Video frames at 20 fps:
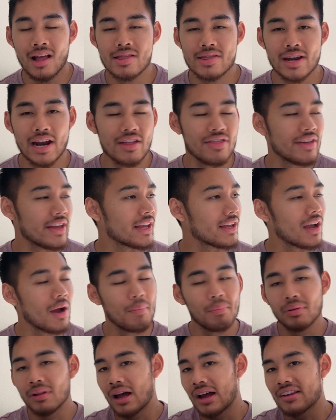that I think
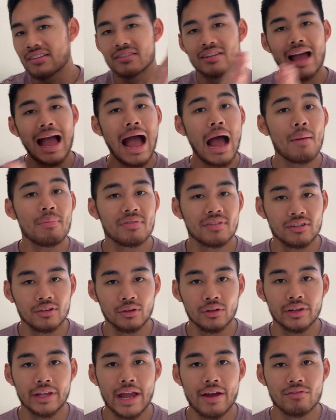applies to
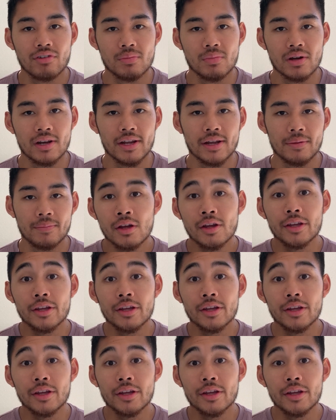absolutely everybody.